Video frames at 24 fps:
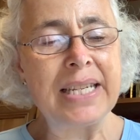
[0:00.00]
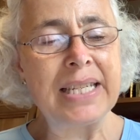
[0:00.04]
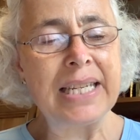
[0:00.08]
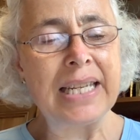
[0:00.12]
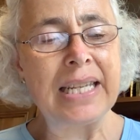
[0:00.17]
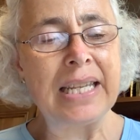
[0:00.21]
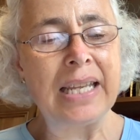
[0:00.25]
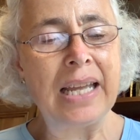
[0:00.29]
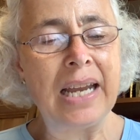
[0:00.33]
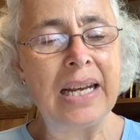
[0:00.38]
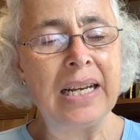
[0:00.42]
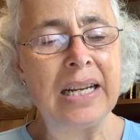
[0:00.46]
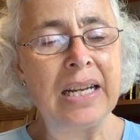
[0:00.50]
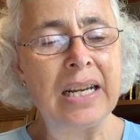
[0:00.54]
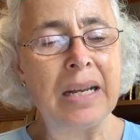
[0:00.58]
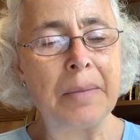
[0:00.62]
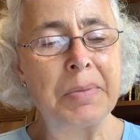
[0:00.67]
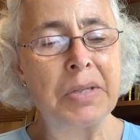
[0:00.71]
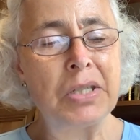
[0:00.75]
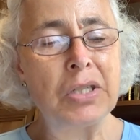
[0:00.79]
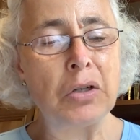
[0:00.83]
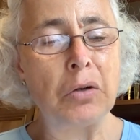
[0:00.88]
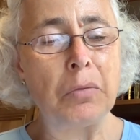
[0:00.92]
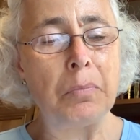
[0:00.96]
had lighted up
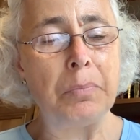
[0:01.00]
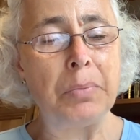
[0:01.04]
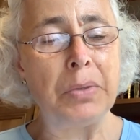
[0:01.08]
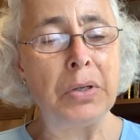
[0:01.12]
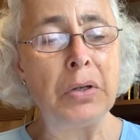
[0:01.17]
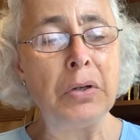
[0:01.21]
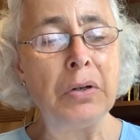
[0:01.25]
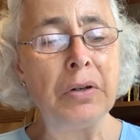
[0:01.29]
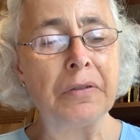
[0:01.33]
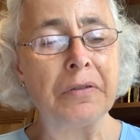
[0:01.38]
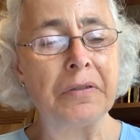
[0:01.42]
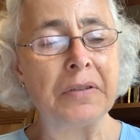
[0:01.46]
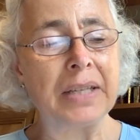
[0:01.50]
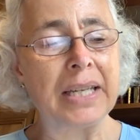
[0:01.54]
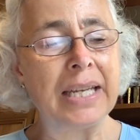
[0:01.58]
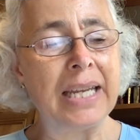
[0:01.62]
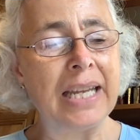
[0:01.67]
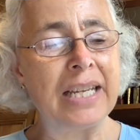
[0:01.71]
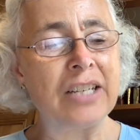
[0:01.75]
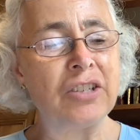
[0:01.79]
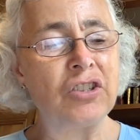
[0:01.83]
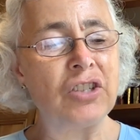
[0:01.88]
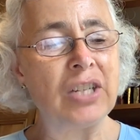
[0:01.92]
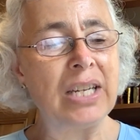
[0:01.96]
so beautifully,
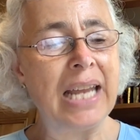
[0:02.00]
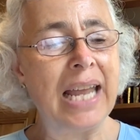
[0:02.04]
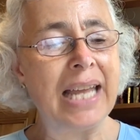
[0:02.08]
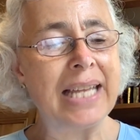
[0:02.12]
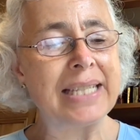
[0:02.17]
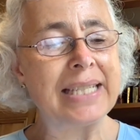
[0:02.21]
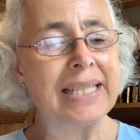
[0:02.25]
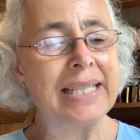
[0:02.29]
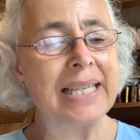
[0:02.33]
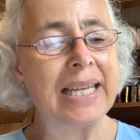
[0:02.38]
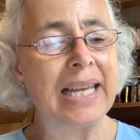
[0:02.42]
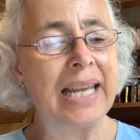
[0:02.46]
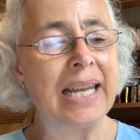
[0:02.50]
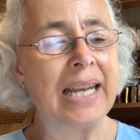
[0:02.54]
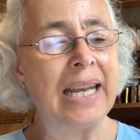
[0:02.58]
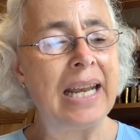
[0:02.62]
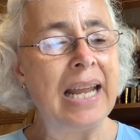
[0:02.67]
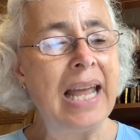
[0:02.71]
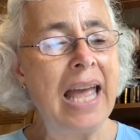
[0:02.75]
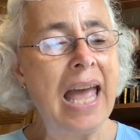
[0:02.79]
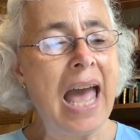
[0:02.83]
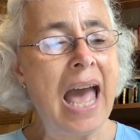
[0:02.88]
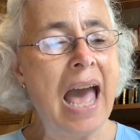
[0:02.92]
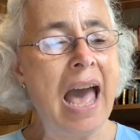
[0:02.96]
and she had said
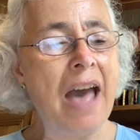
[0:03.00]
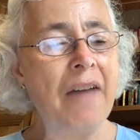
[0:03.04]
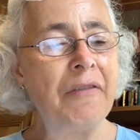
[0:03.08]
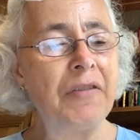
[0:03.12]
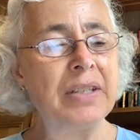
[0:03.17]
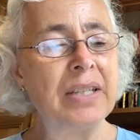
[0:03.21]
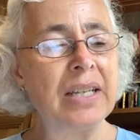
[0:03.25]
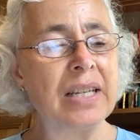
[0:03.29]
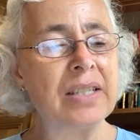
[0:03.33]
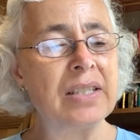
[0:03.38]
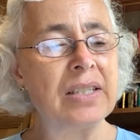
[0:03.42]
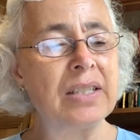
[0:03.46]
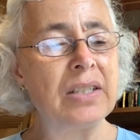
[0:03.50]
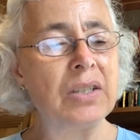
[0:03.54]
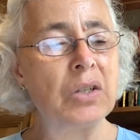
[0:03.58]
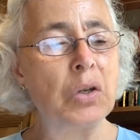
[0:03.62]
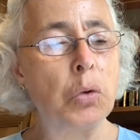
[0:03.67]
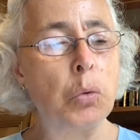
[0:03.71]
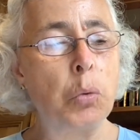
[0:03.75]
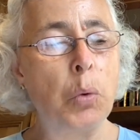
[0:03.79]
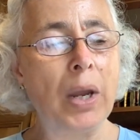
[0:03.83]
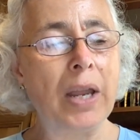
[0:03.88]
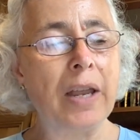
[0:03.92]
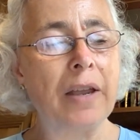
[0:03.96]
half a dozen
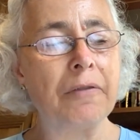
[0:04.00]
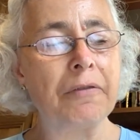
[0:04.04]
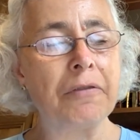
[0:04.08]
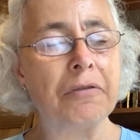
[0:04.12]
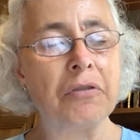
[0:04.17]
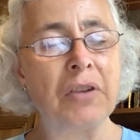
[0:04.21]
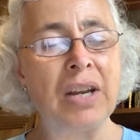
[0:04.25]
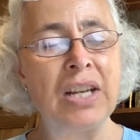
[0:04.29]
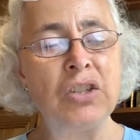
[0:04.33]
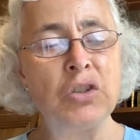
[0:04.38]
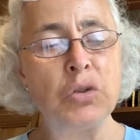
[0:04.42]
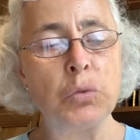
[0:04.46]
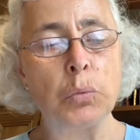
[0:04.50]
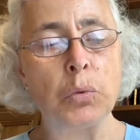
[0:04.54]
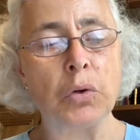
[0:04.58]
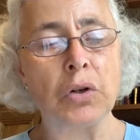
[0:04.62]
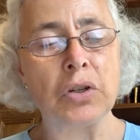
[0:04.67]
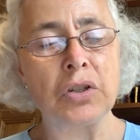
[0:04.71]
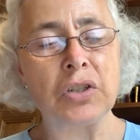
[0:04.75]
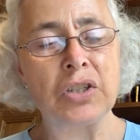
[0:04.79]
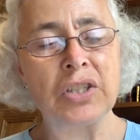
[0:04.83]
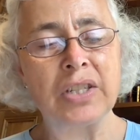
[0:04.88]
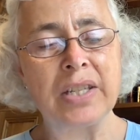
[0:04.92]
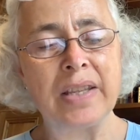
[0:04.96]
quick French
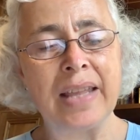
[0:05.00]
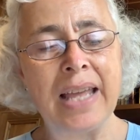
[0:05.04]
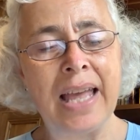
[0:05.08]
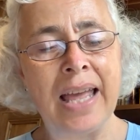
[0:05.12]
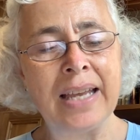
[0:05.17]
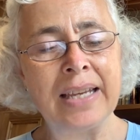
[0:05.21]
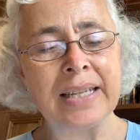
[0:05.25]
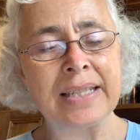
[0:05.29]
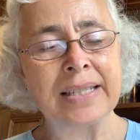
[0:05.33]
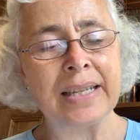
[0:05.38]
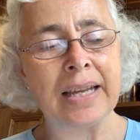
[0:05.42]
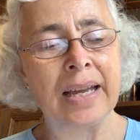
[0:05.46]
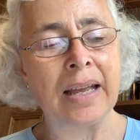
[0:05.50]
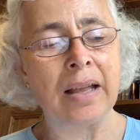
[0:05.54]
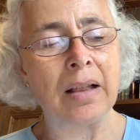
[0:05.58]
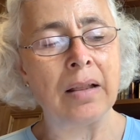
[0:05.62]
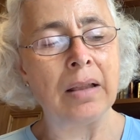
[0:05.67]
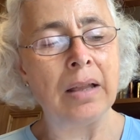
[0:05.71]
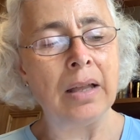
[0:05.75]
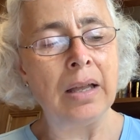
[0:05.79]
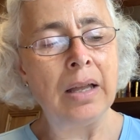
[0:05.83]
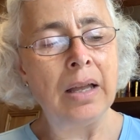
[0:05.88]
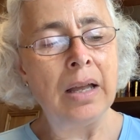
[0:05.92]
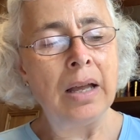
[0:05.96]
words to the exile,
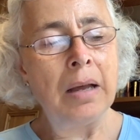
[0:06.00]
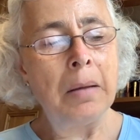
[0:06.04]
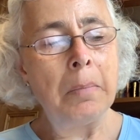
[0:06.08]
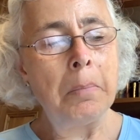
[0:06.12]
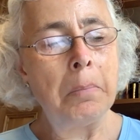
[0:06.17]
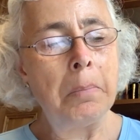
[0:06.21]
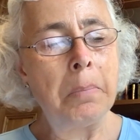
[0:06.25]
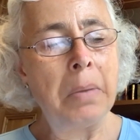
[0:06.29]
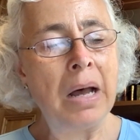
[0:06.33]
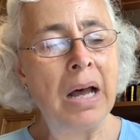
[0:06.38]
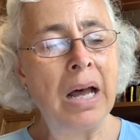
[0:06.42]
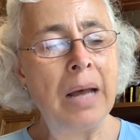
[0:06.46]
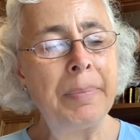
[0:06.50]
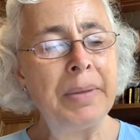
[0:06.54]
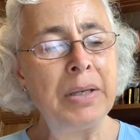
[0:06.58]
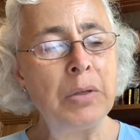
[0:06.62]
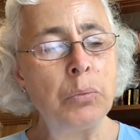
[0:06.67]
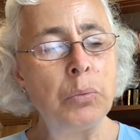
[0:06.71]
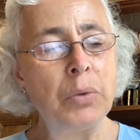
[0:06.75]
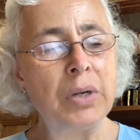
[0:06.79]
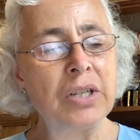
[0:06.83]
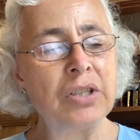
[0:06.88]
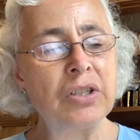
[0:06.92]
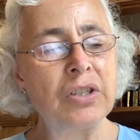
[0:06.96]
Bobby
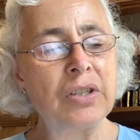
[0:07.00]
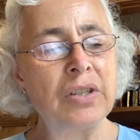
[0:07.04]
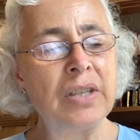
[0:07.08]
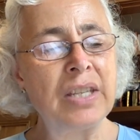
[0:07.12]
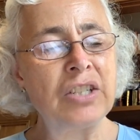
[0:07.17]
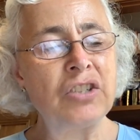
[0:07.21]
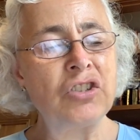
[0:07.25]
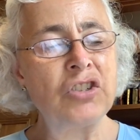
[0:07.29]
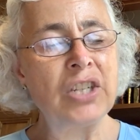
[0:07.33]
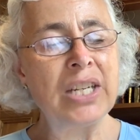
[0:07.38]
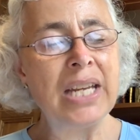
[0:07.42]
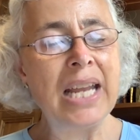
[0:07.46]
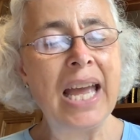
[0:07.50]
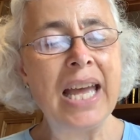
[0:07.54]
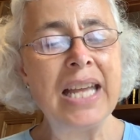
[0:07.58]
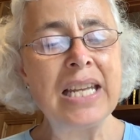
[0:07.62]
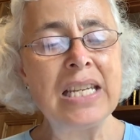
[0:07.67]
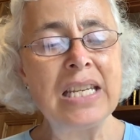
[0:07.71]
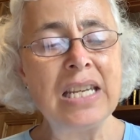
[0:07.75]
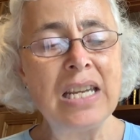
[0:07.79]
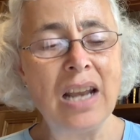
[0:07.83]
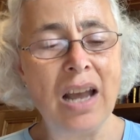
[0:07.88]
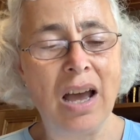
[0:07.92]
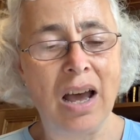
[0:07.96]
wished that she had
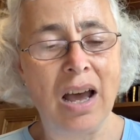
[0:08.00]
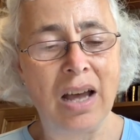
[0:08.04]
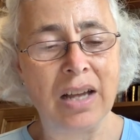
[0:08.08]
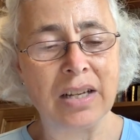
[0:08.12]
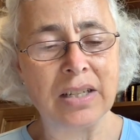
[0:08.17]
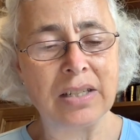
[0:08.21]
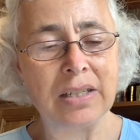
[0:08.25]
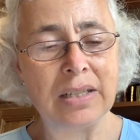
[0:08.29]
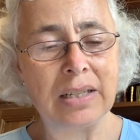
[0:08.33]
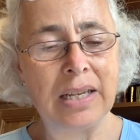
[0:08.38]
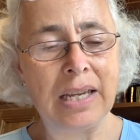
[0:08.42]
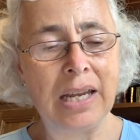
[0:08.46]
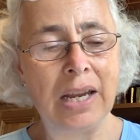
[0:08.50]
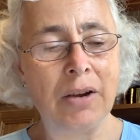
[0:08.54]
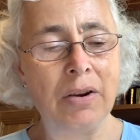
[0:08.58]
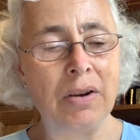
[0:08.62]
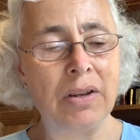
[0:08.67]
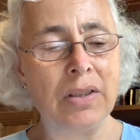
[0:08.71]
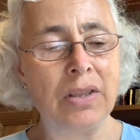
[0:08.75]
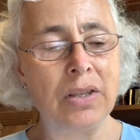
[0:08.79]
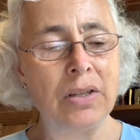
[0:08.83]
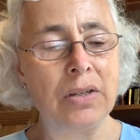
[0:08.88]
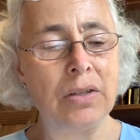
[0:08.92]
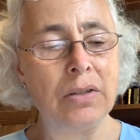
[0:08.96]
not
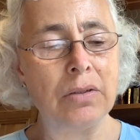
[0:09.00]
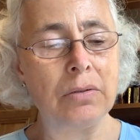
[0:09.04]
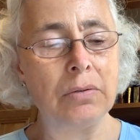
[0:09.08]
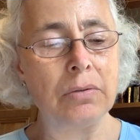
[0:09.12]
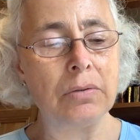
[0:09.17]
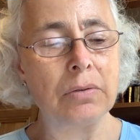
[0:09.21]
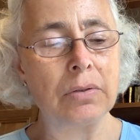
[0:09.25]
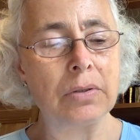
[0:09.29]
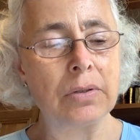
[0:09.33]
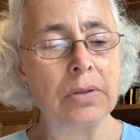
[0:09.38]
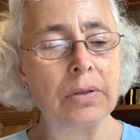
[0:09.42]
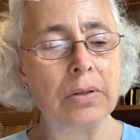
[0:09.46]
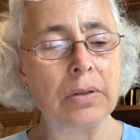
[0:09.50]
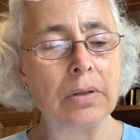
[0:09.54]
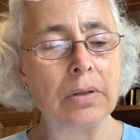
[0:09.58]
carried the news.